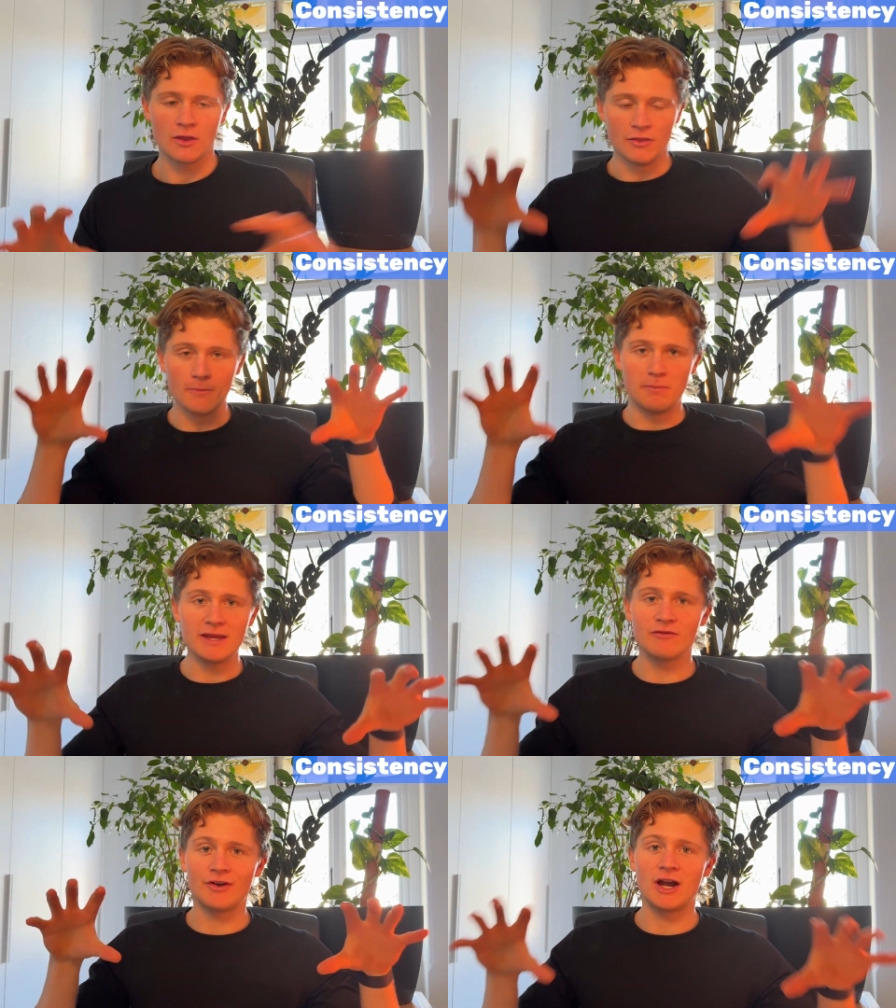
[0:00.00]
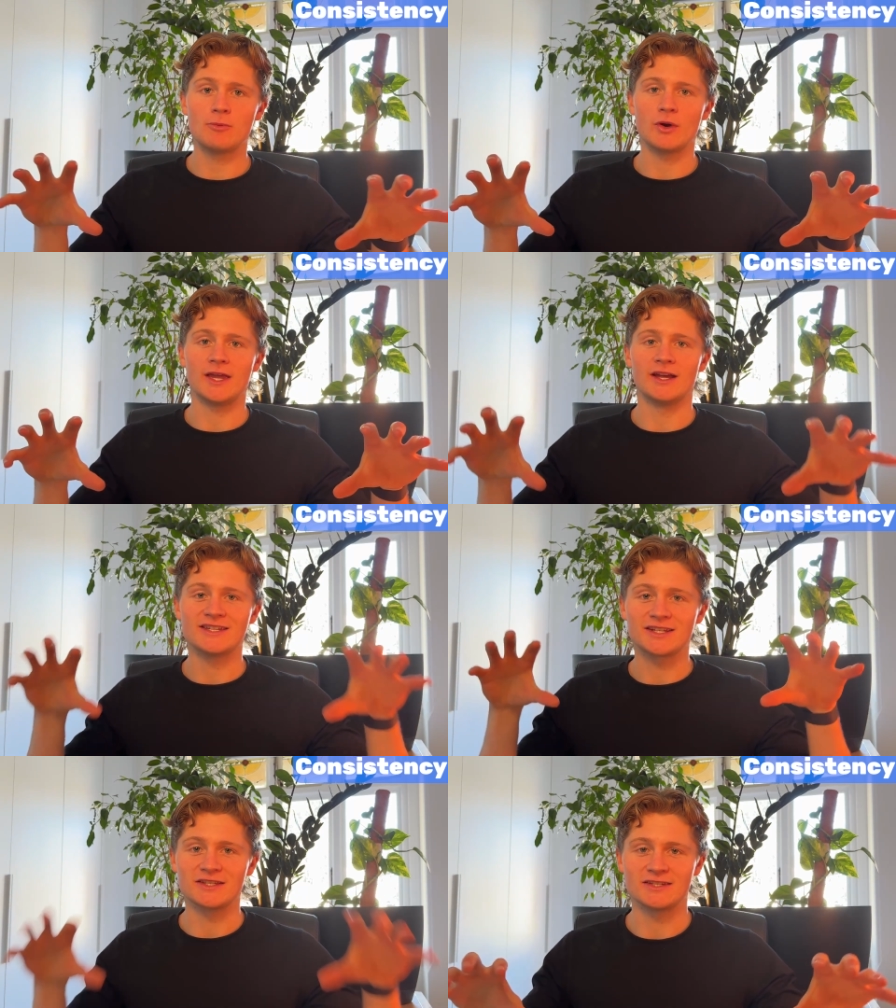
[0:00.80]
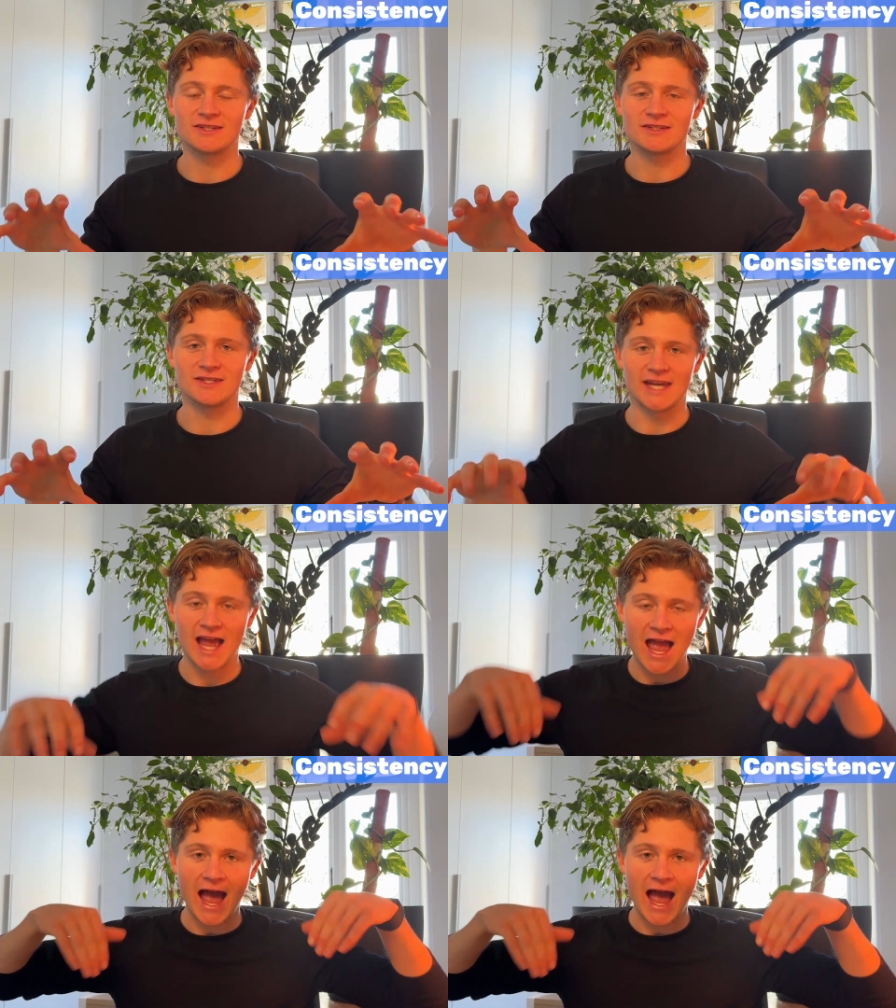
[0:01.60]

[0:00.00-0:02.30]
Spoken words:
The big variable here is consistency.